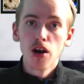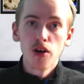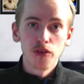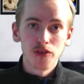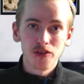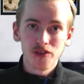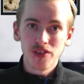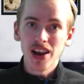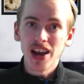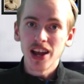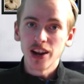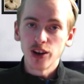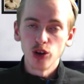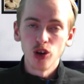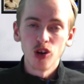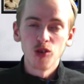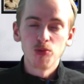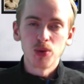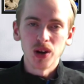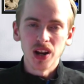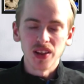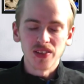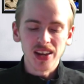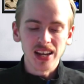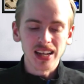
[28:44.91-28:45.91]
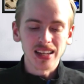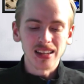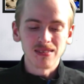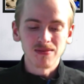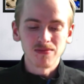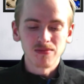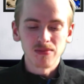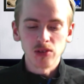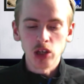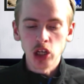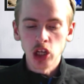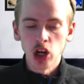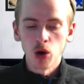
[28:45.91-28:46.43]
Fair enough. But I think,
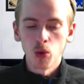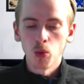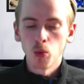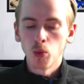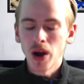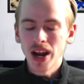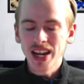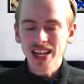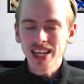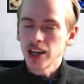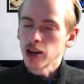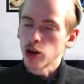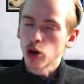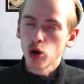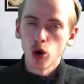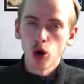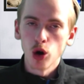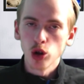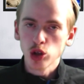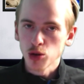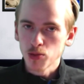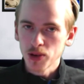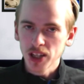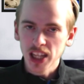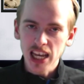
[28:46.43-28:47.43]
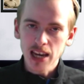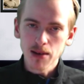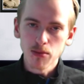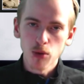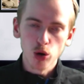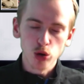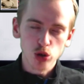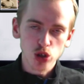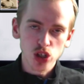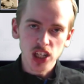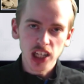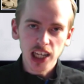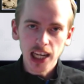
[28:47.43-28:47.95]
when you're caught up in the
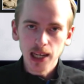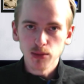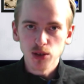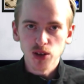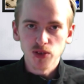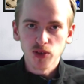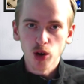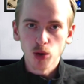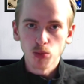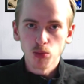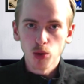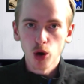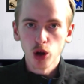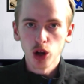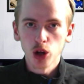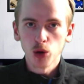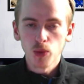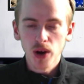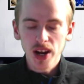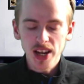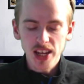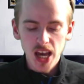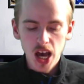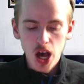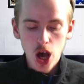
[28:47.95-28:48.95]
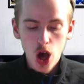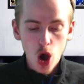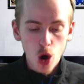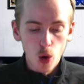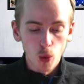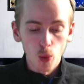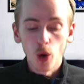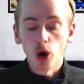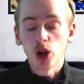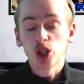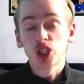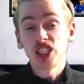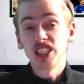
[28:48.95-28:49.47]
emotions of games of football and when you're
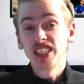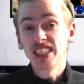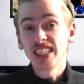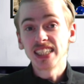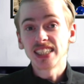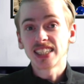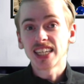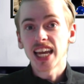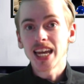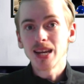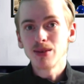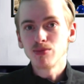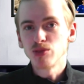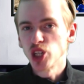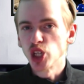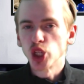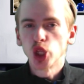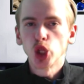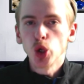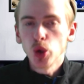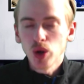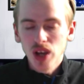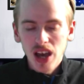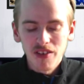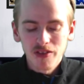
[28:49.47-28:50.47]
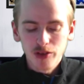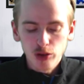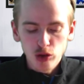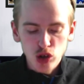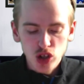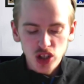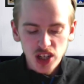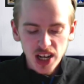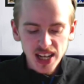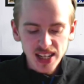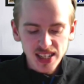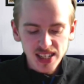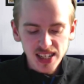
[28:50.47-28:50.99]
watching these games, you do get
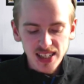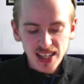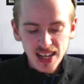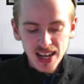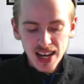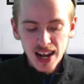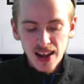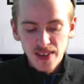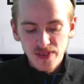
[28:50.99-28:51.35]
frustrated.